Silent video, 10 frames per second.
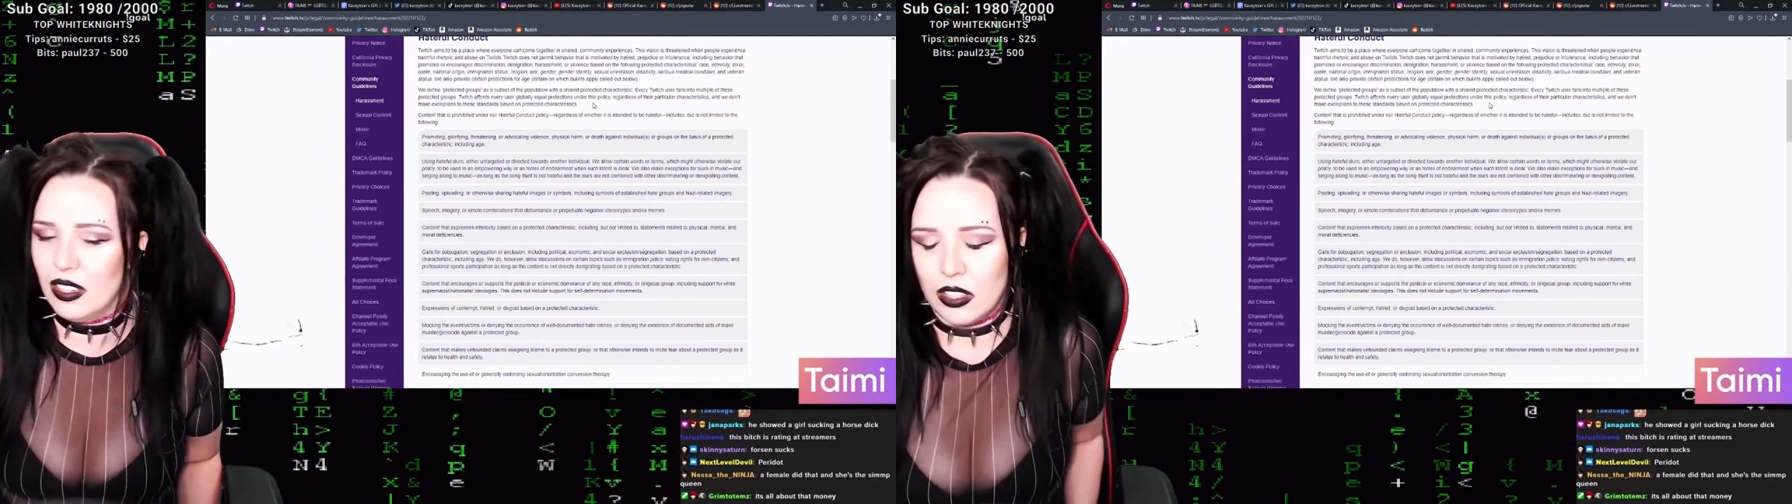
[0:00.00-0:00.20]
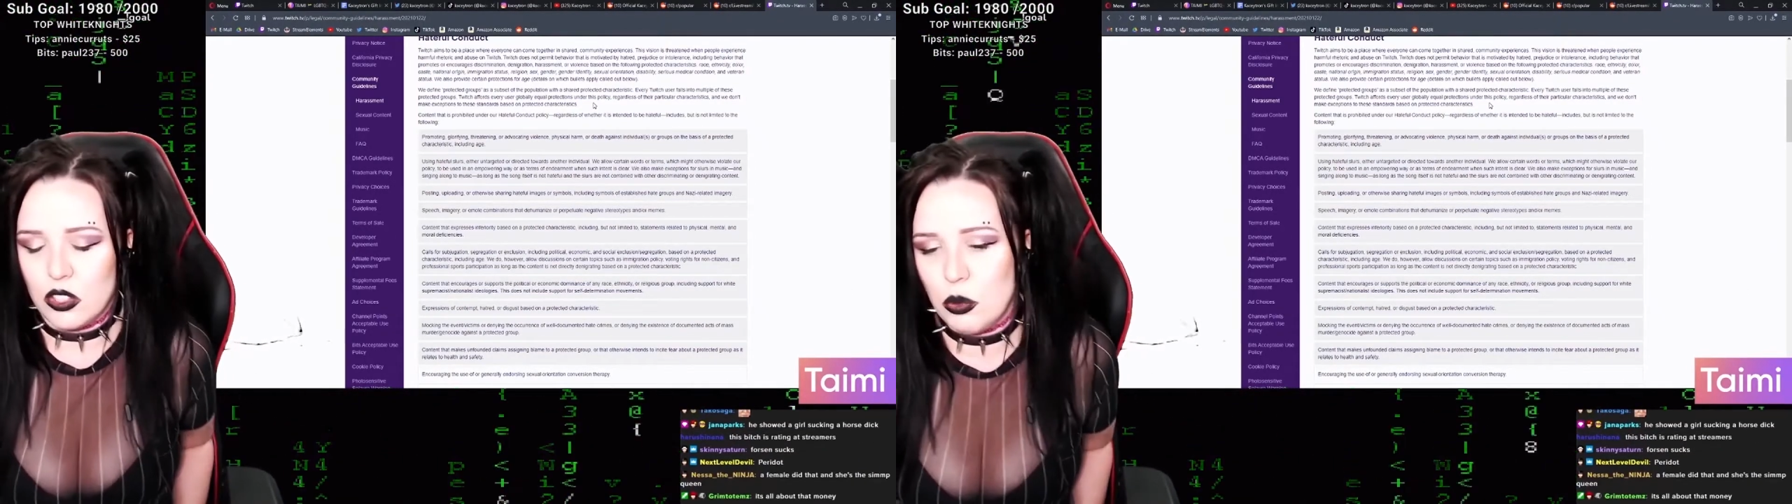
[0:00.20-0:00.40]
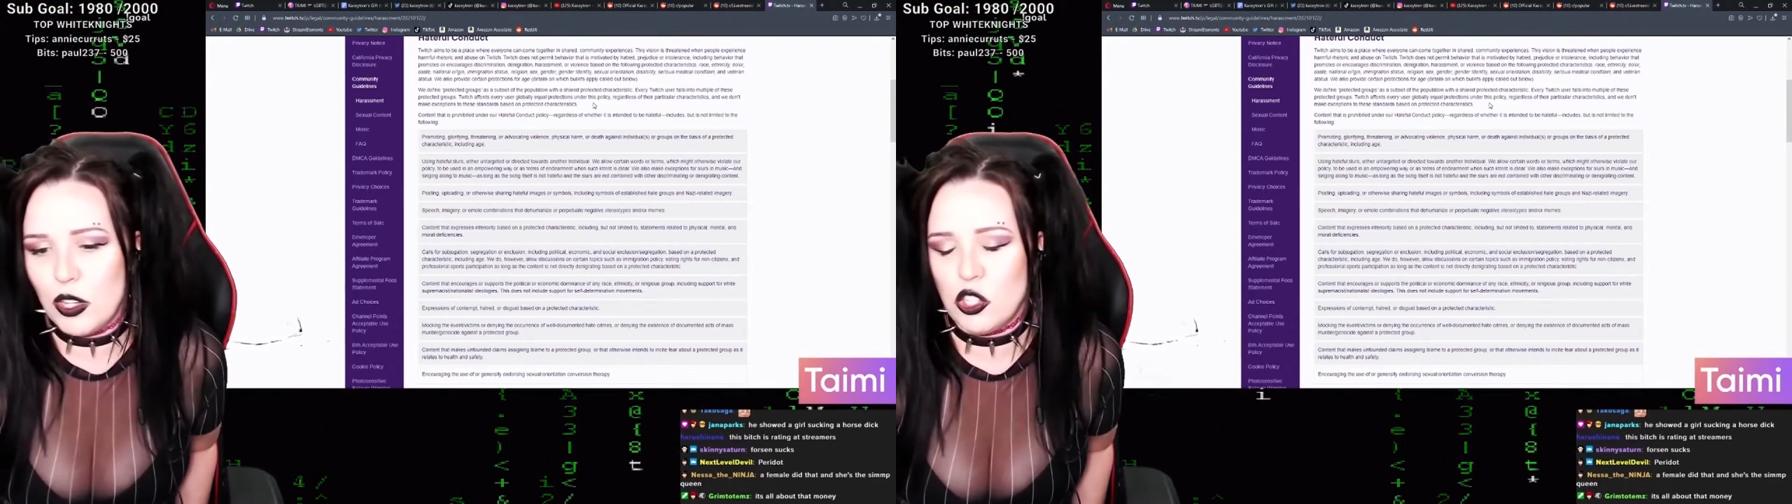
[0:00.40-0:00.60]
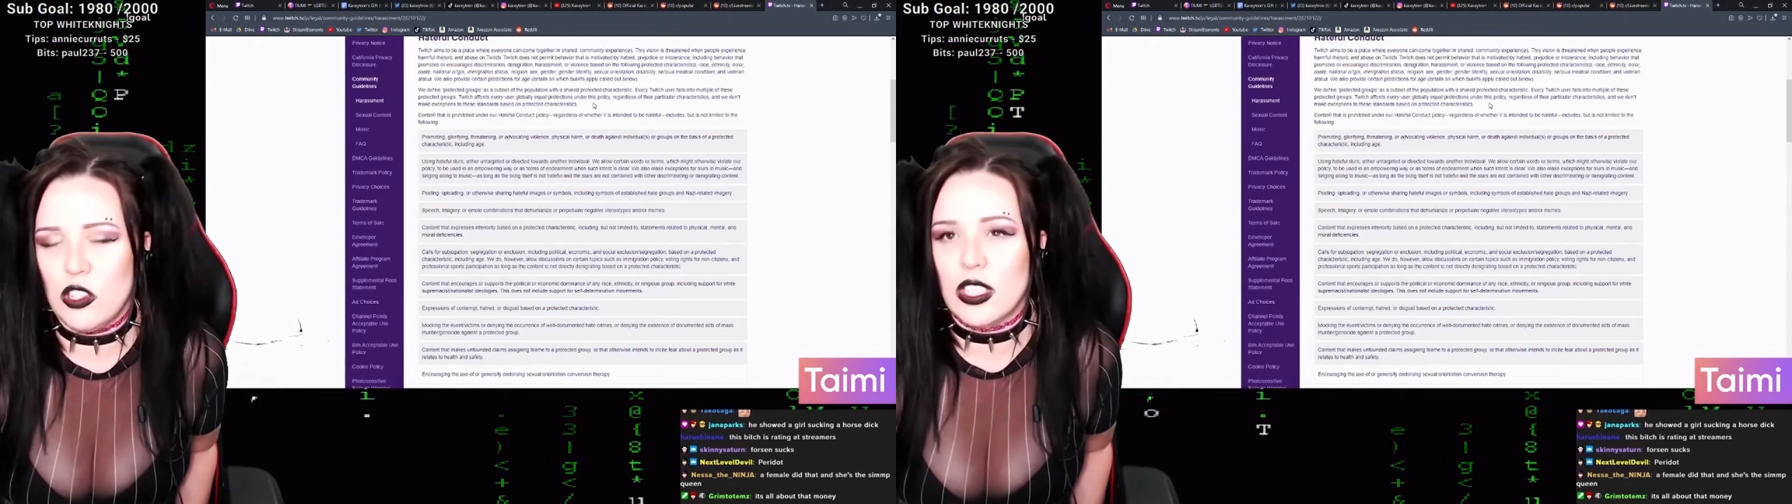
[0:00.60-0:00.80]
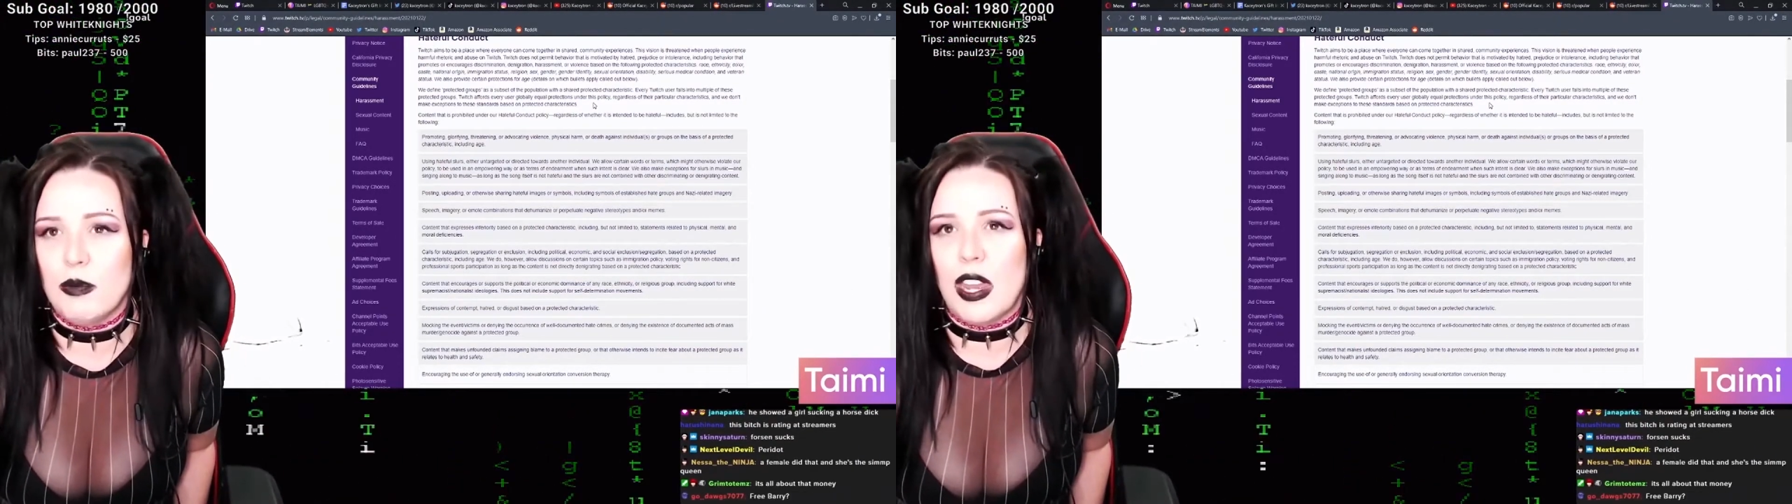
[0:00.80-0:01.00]
Twitch
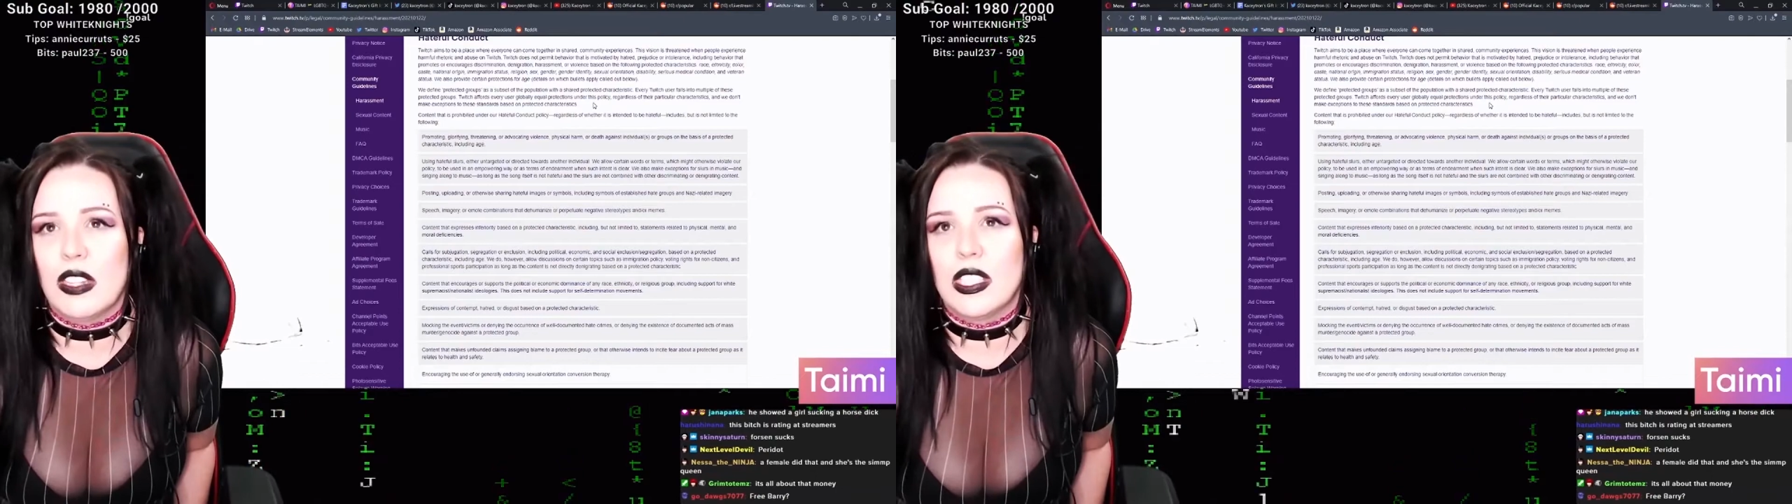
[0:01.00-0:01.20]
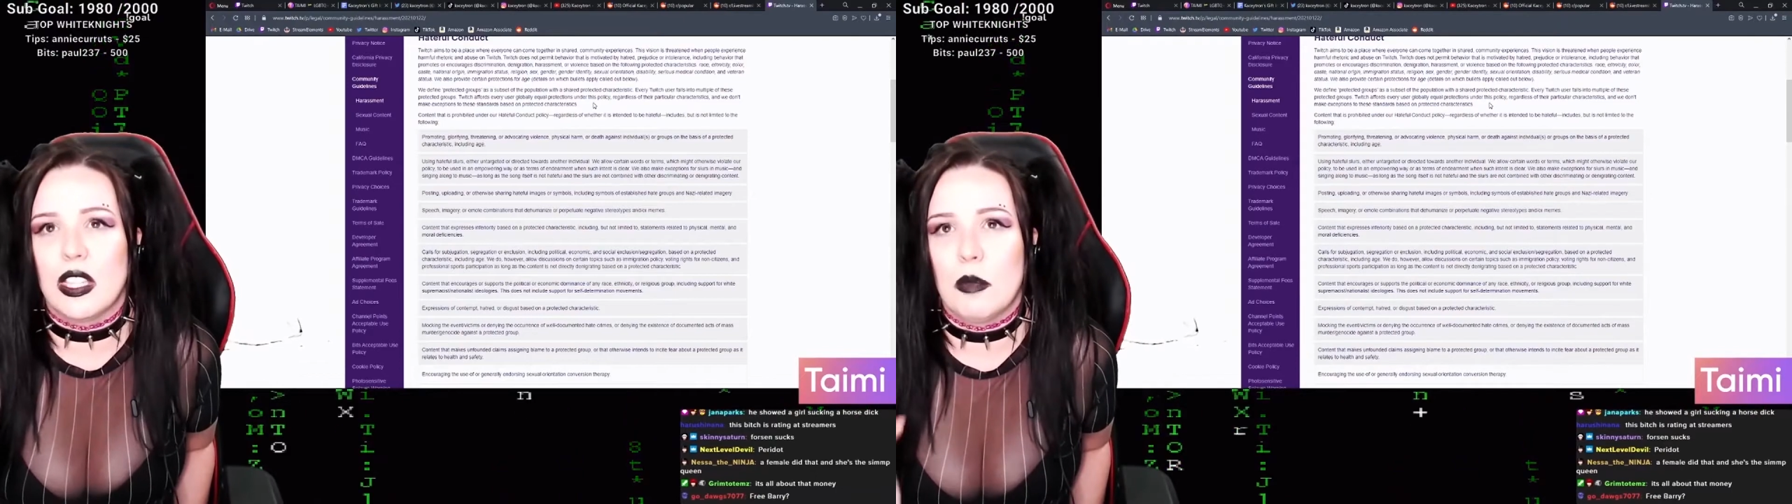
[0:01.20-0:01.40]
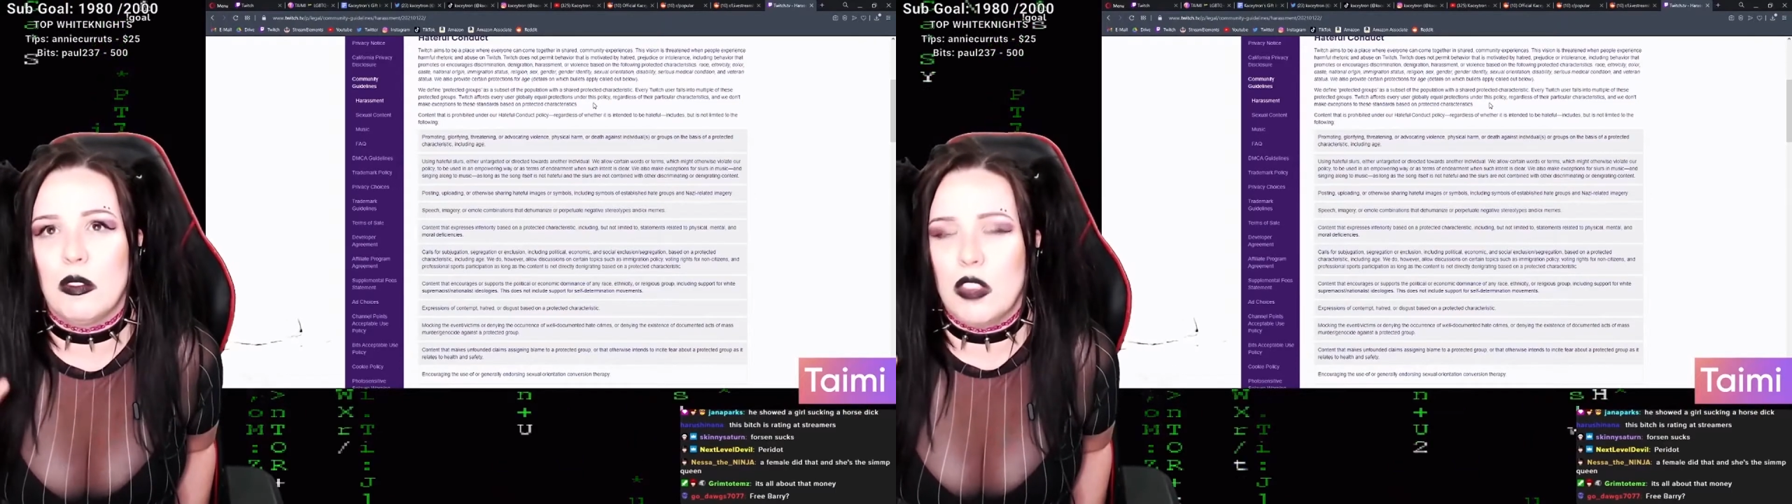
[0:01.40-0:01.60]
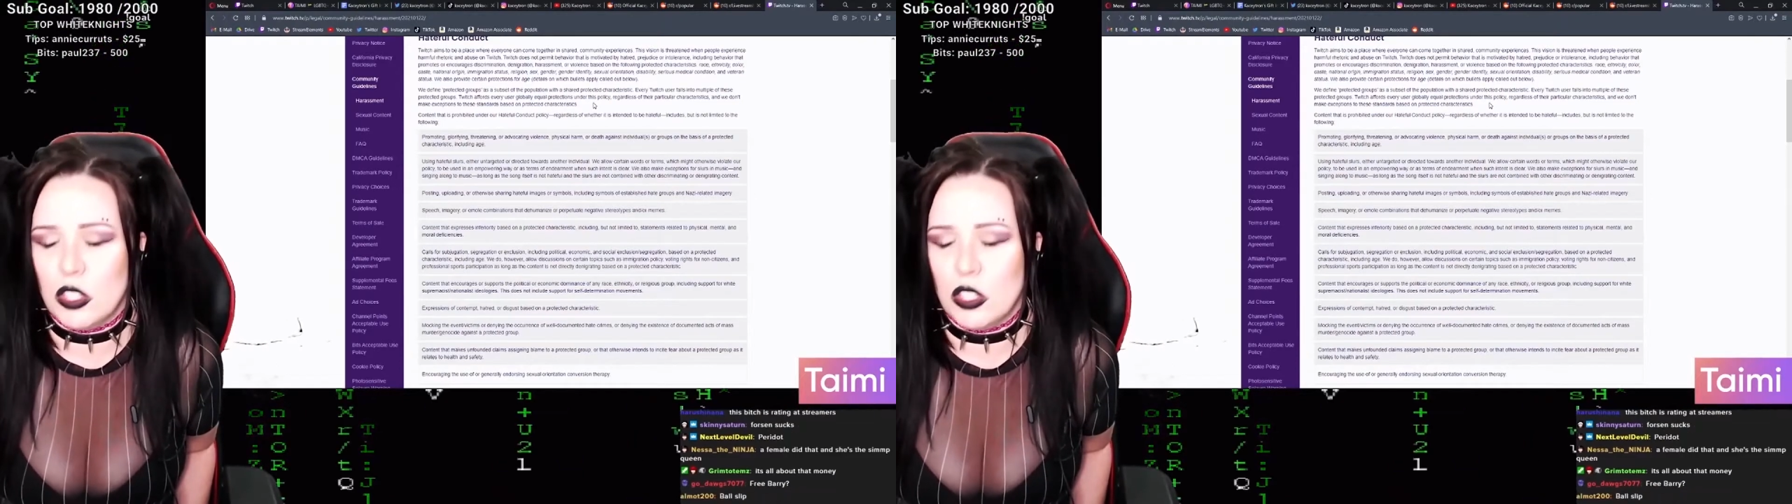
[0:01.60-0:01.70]
just makes some of